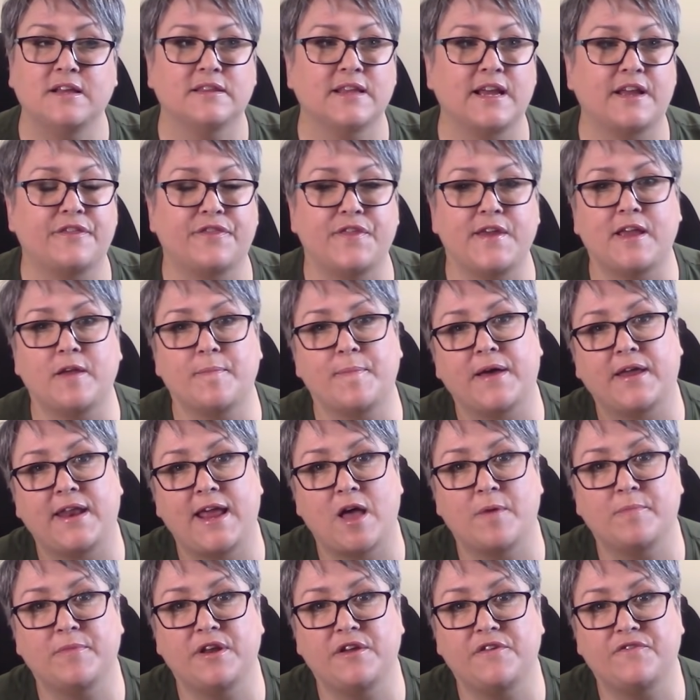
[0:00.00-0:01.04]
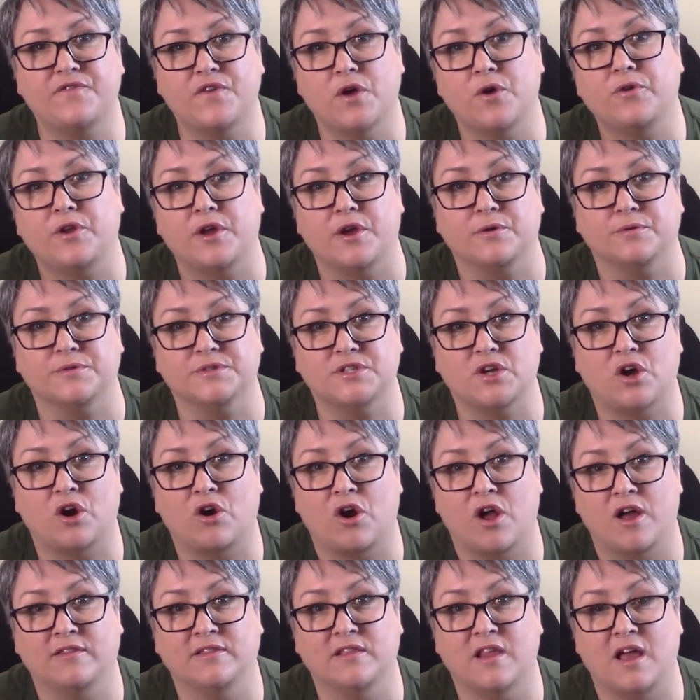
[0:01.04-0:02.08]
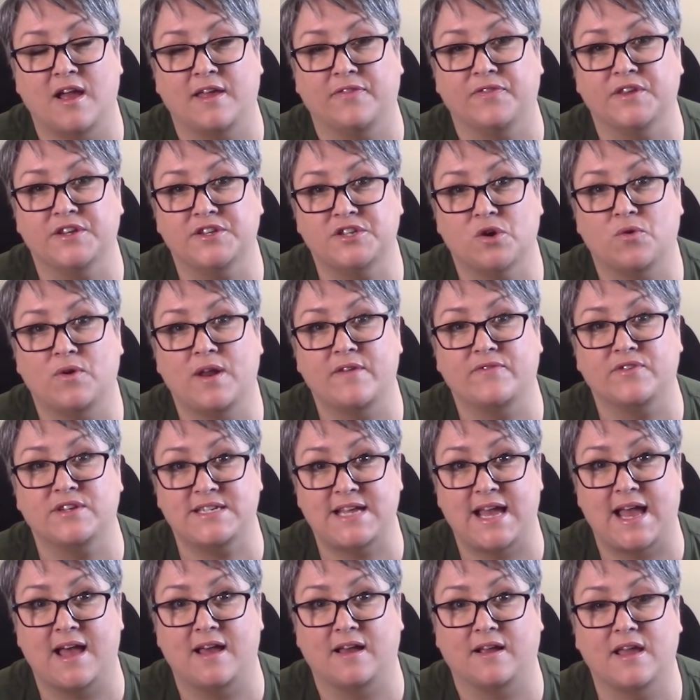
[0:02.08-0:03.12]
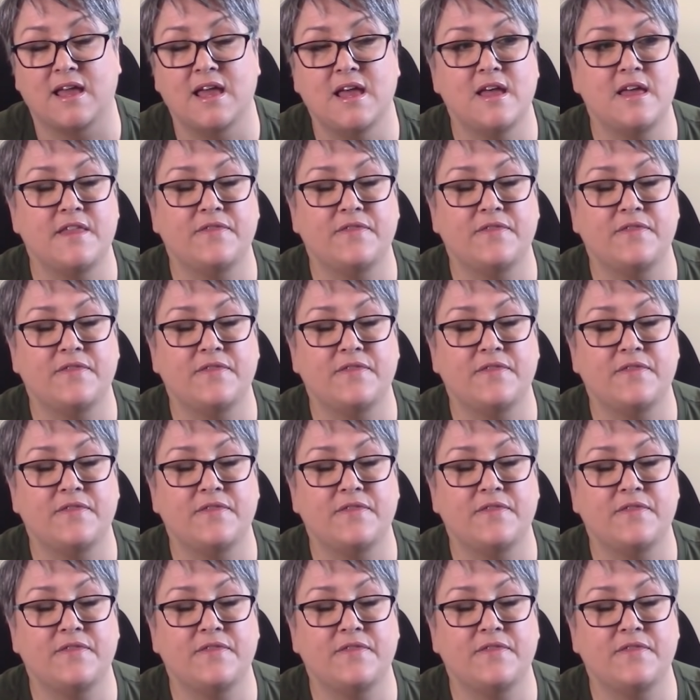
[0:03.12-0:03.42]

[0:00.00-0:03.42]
Like, think about how many photos are online that don't have a tag.